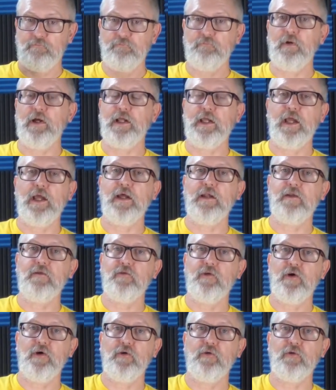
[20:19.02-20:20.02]
My cat is
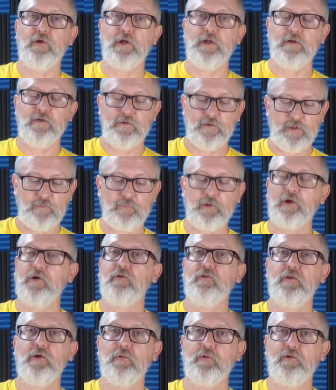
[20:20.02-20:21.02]
hungry. Let me go
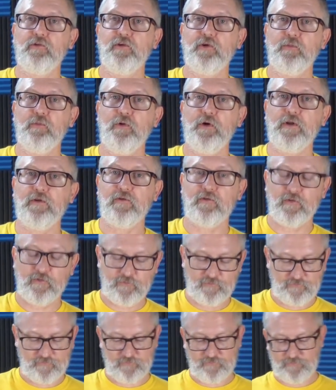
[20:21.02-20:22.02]
see what she wants.
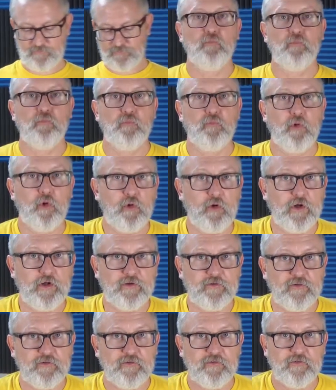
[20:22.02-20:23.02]
All
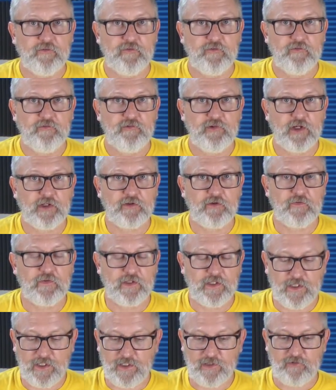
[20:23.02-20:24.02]
right, checked on the
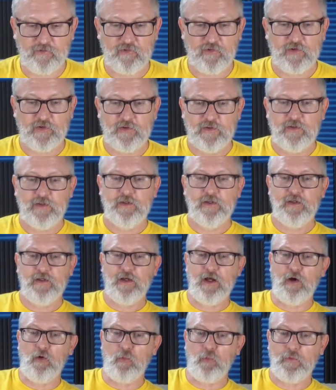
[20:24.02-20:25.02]
cats.
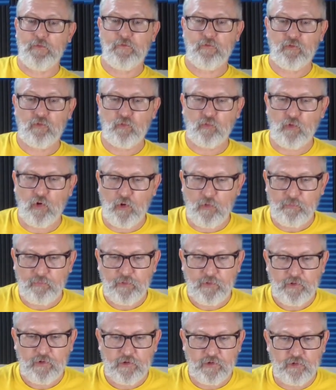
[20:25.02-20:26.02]
A withered rope,
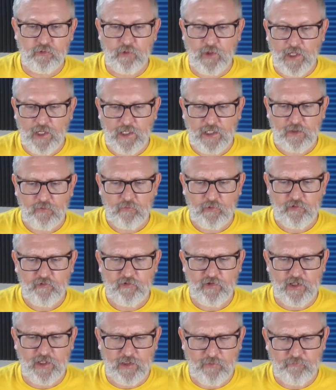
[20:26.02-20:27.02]
you hang what's
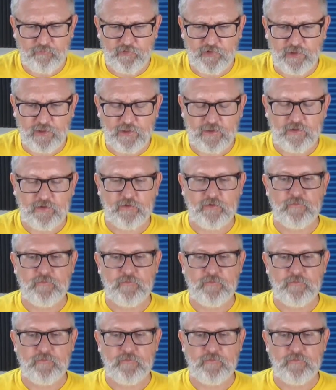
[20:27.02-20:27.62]
empty.